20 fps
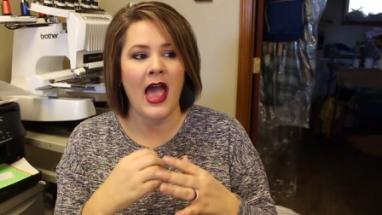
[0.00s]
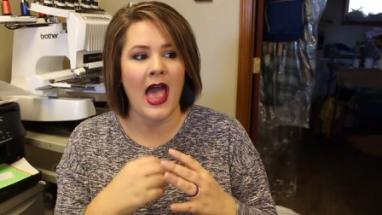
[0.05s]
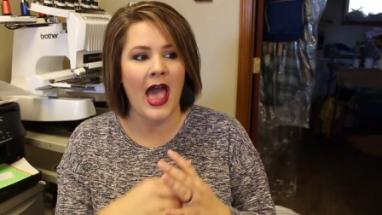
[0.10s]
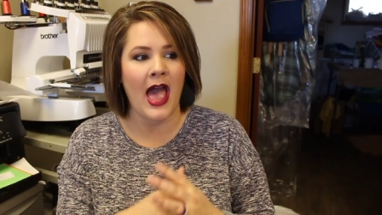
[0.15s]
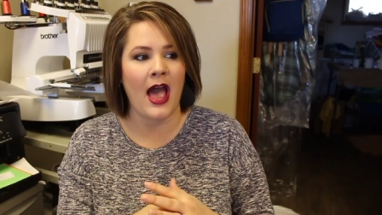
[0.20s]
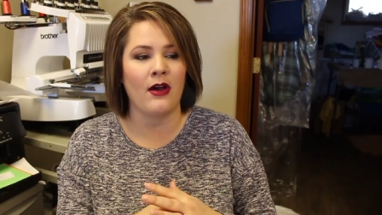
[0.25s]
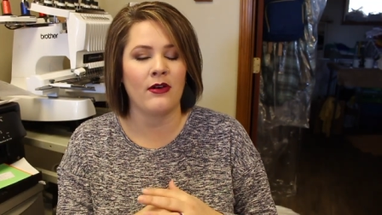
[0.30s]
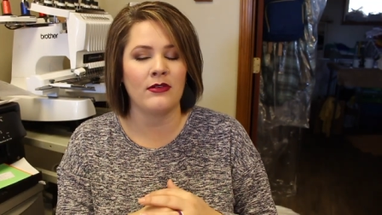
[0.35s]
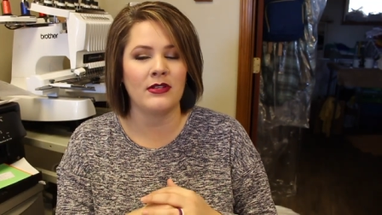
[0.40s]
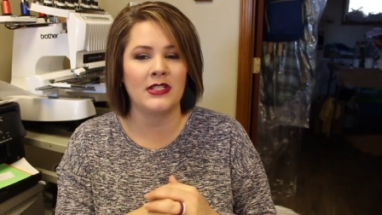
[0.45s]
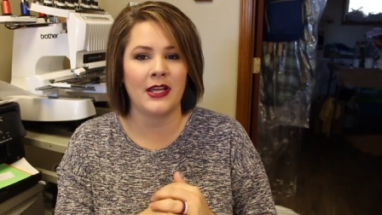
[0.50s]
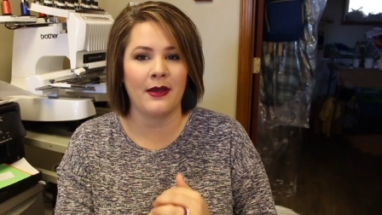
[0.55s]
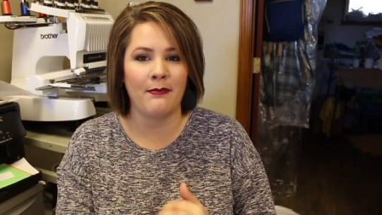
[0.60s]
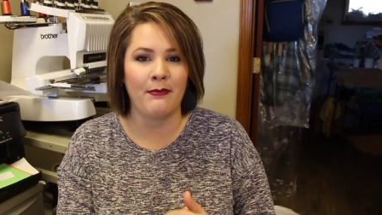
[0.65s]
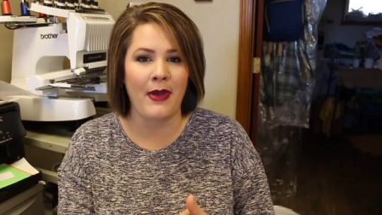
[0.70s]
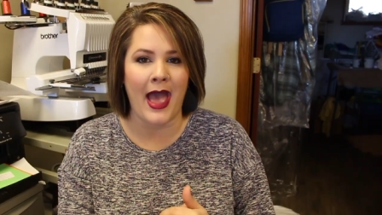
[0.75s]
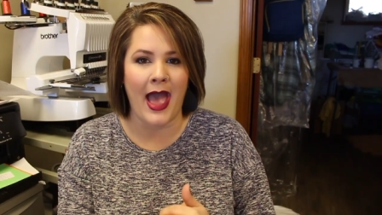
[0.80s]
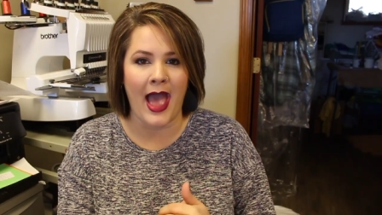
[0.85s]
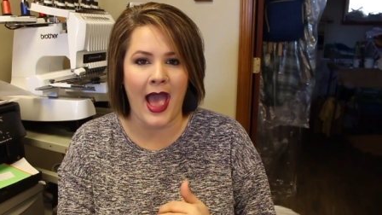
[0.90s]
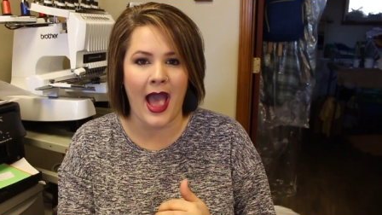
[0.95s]
how to
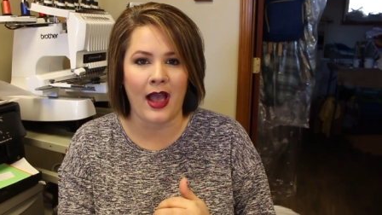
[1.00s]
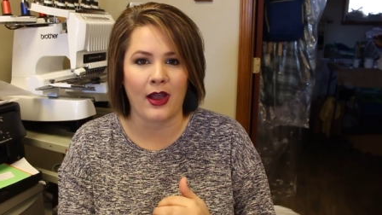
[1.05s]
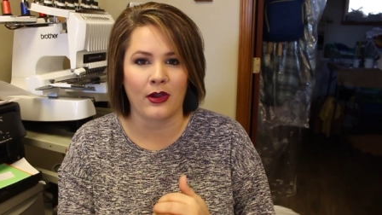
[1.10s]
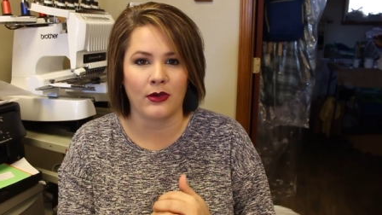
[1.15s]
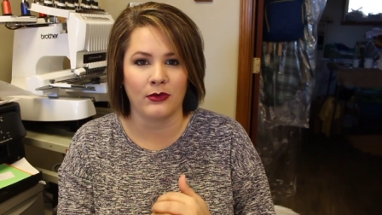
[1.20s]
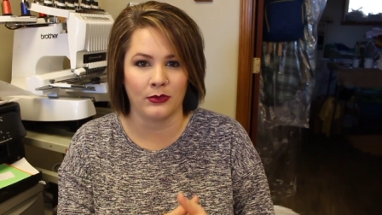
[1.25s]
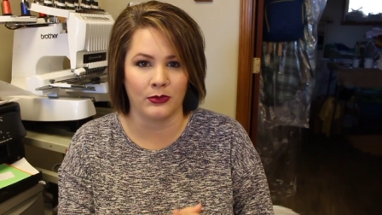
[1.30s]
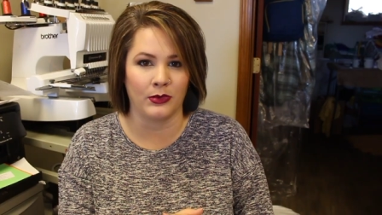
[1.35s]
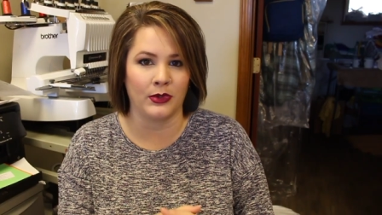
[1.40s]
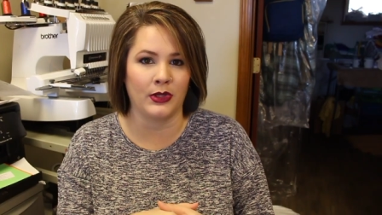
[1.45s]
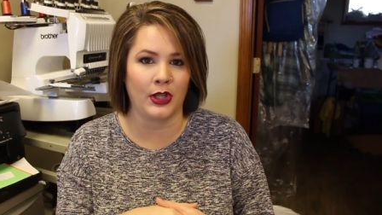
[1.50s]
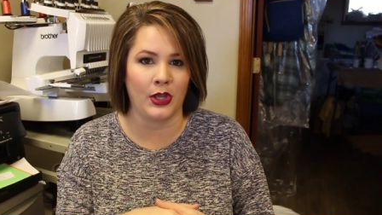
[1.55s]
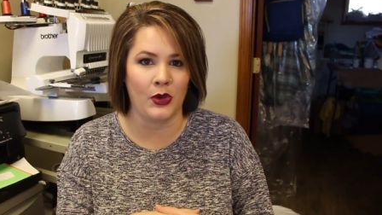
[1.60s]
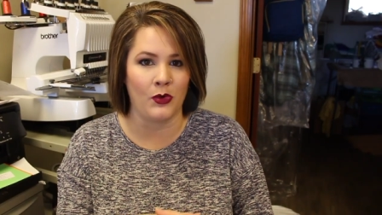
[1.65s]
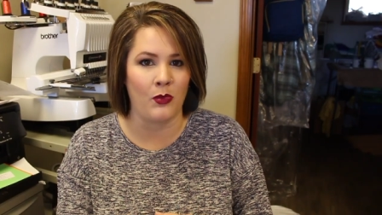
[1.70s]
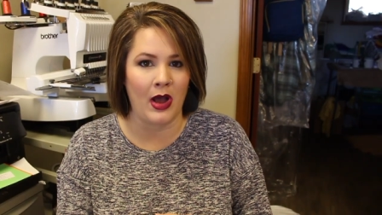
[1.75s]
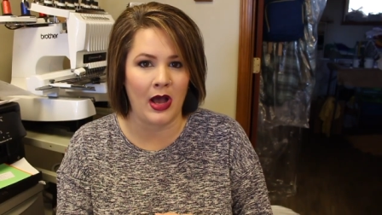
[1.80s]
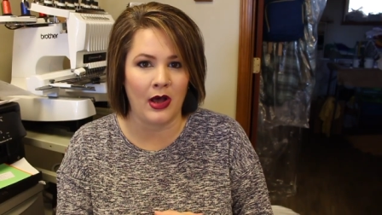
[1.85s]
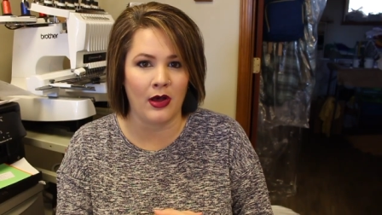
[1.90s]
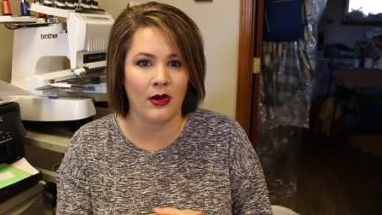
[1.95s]
pack really
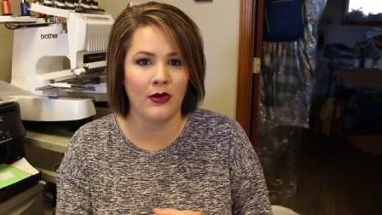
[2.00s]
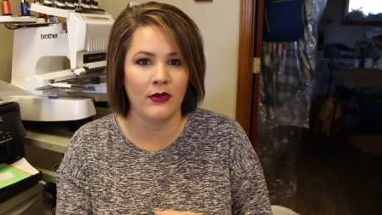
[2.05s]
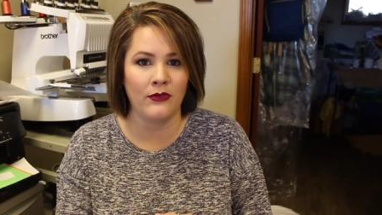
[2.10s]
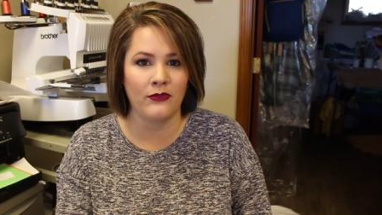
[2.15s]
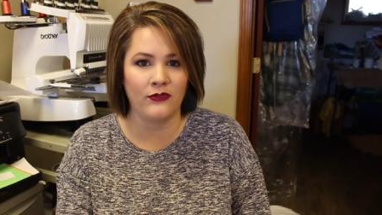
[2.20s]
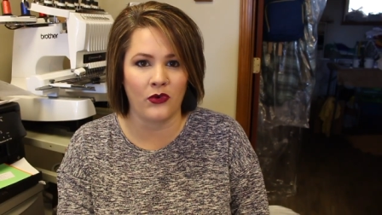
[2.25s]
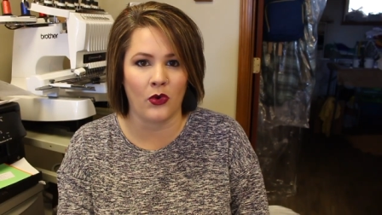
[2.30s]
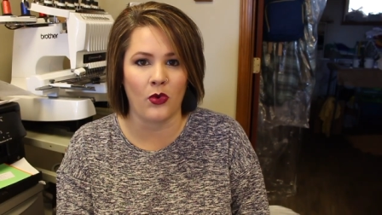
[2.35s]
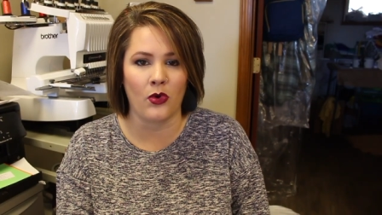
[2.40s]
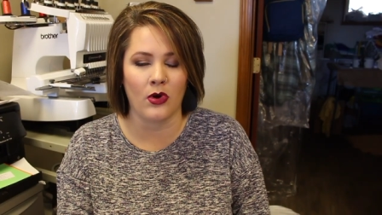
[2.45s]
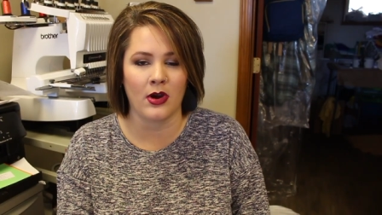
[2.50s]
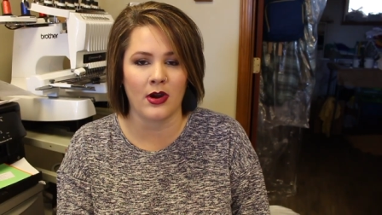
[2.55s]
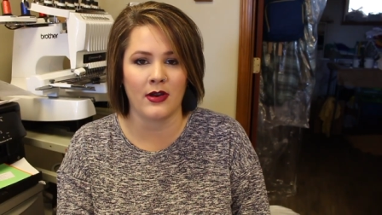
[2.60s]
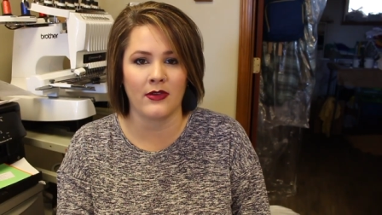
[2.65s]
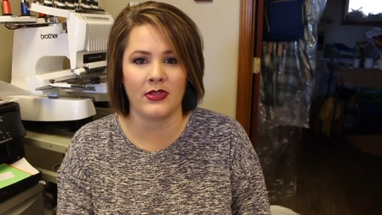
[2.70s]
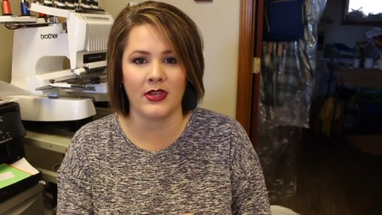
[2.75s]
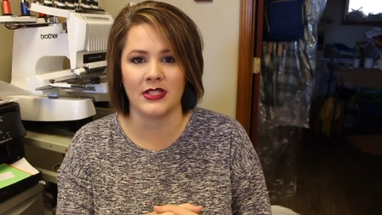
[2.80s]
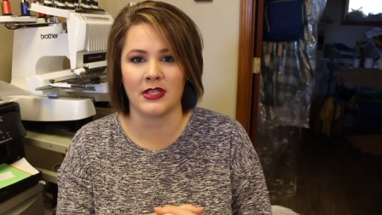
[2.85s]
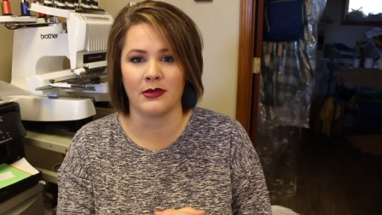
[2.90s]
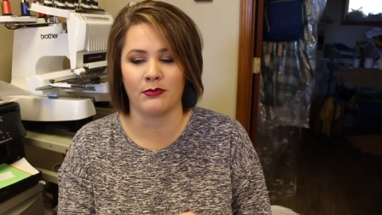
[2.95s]
well for
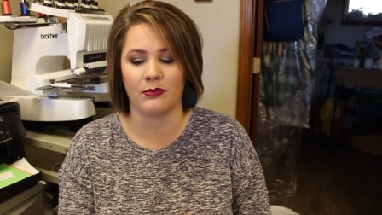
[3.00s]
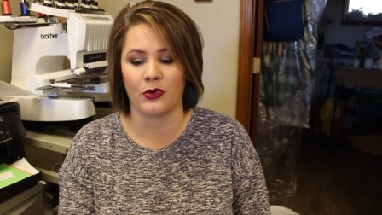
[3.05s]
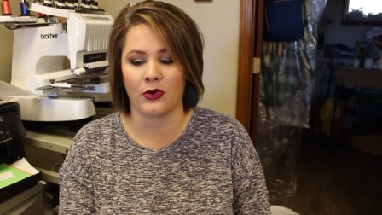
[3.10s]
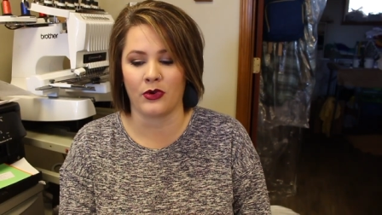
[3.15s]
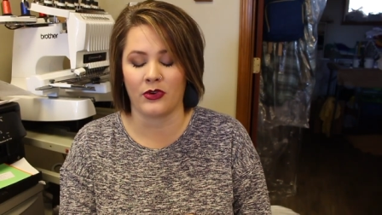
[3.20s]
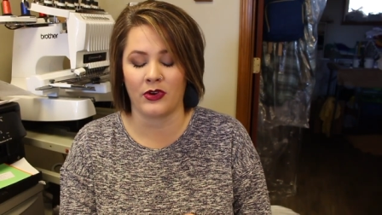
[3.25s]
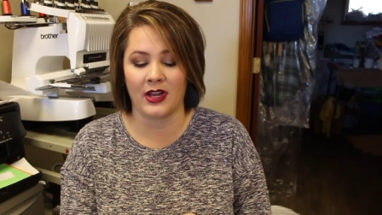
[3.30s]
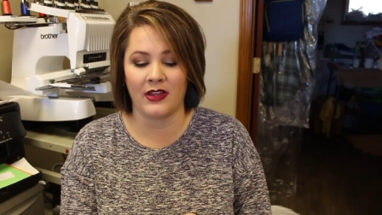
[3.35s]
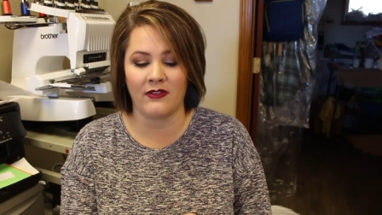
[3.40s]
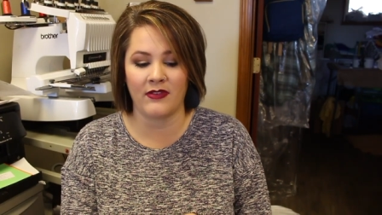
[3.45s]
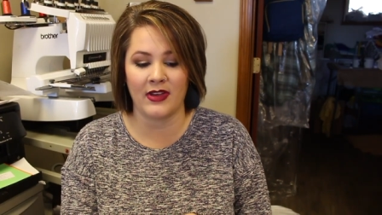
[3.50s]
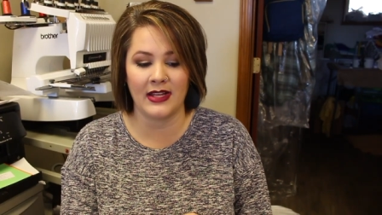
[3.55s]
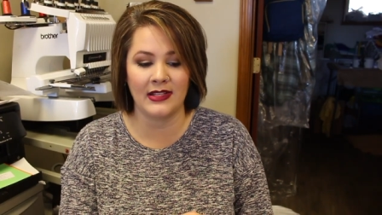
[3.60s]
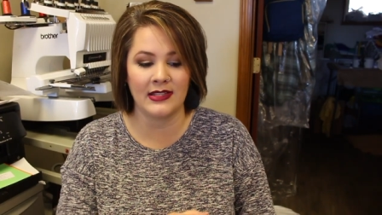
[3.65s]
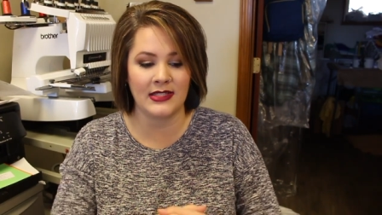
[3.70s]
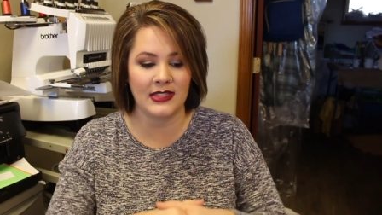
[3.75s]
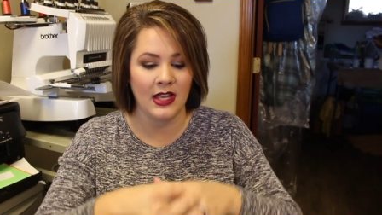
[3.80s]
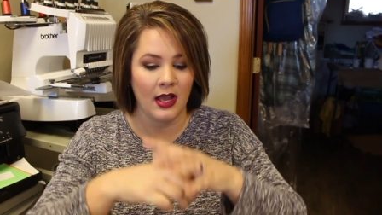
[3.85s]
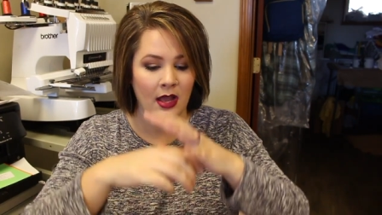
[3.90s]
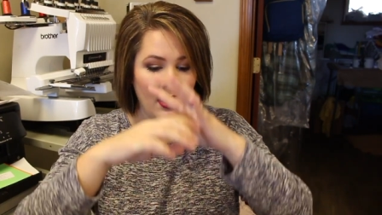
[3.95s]
these embroidery
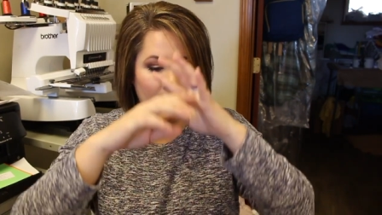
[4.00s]
events.